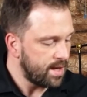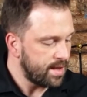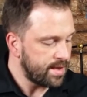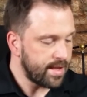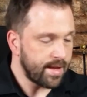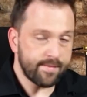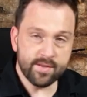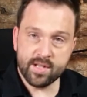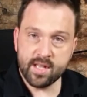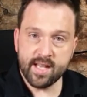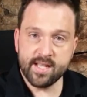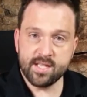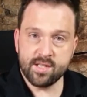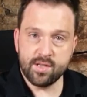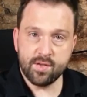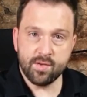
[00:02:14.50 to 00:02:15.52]

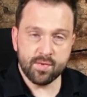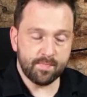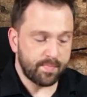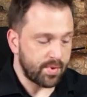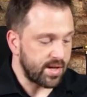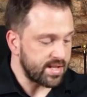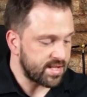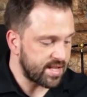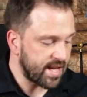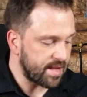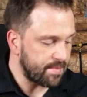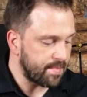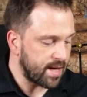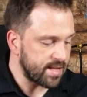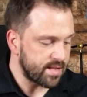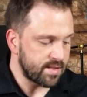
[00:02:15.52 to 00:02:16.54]
Nevertheless, you press
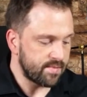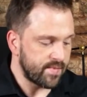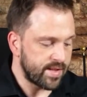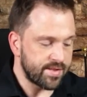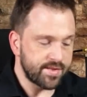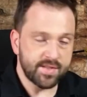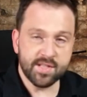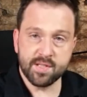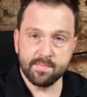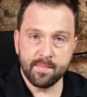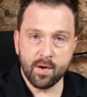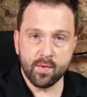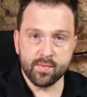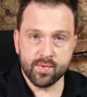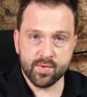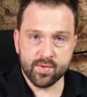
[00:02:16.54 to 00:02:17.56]
that button, whether it's
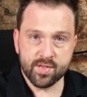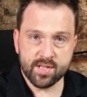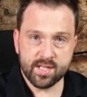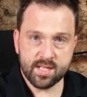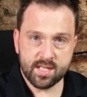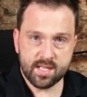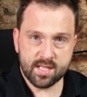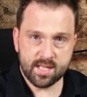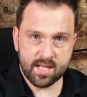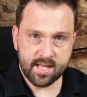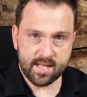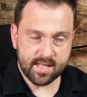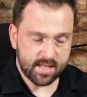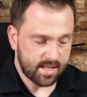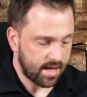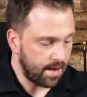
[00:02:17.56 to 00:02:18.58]
mode or
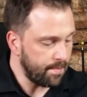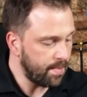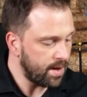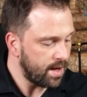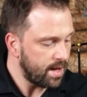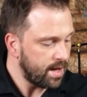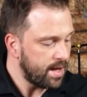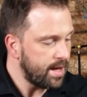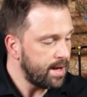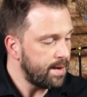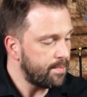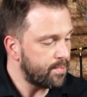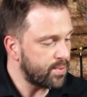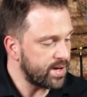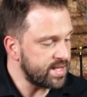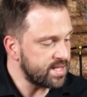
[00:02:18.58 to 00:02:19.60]
setup,
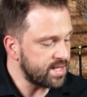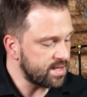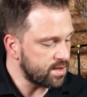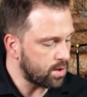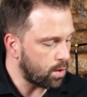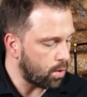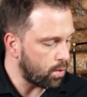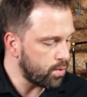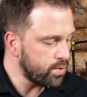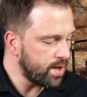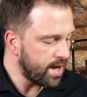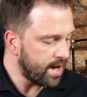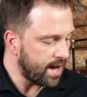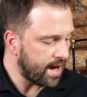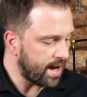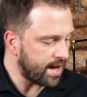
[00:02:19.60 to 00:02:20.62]
press and hold
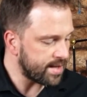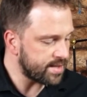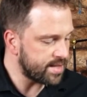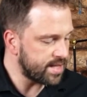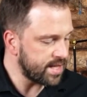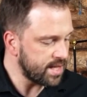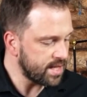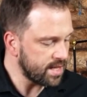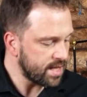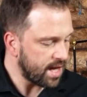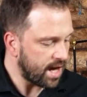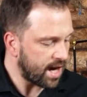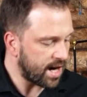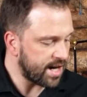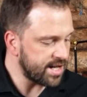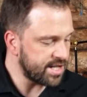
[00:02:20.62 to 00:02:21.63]
until
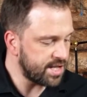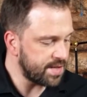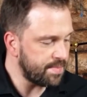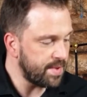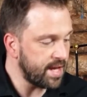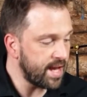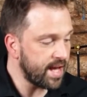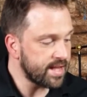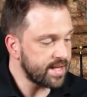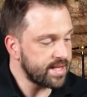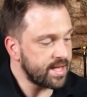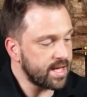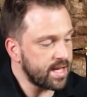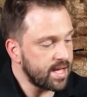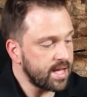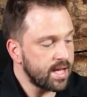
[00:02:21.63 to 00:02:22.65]
RGB
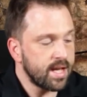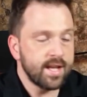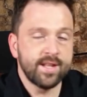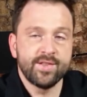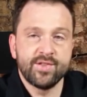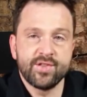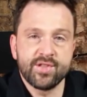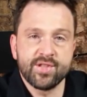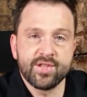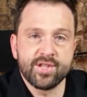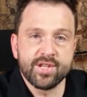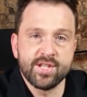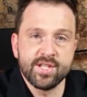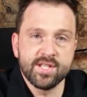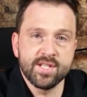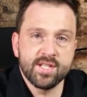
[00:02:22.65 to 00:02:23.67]
LED
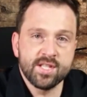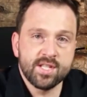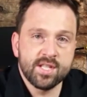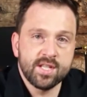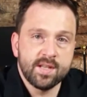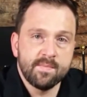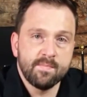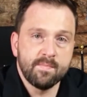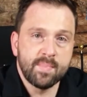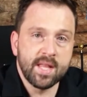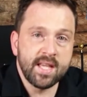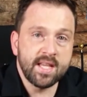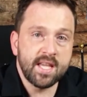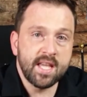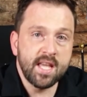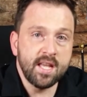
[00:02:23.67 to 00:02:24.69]
turns
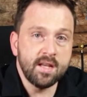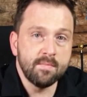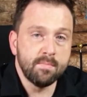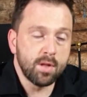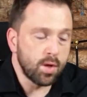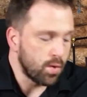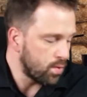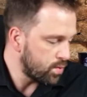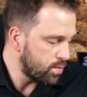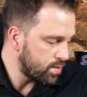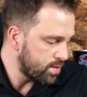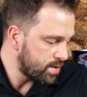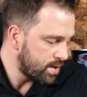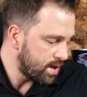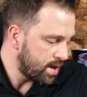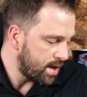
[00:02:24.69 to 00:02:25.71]
blinking blue.
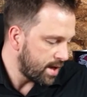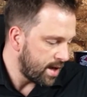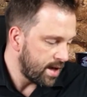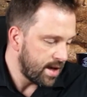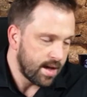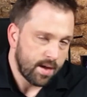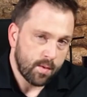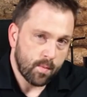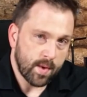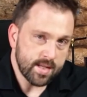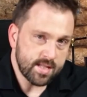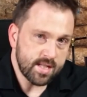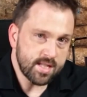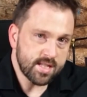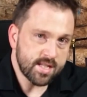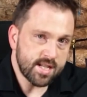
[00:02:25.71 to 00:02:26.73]

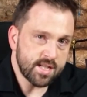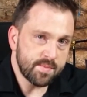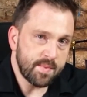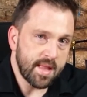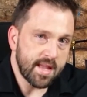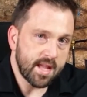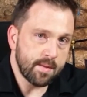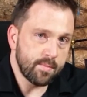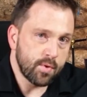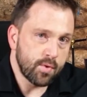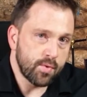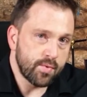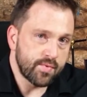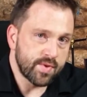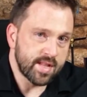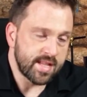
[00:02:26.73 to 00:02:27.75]
Once it starts blinking
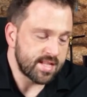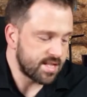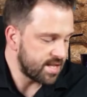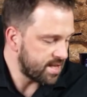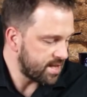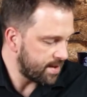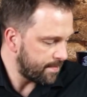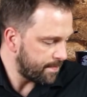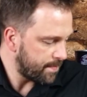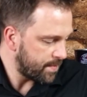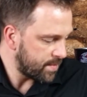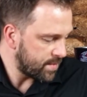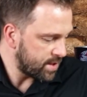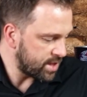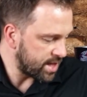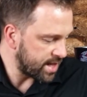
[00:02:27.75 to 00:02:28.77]
blue, release it.
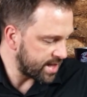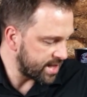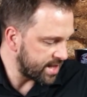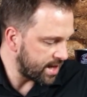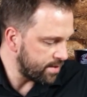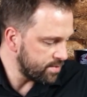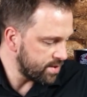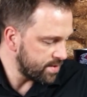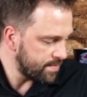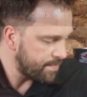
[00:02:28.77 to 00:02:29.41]
Check it out.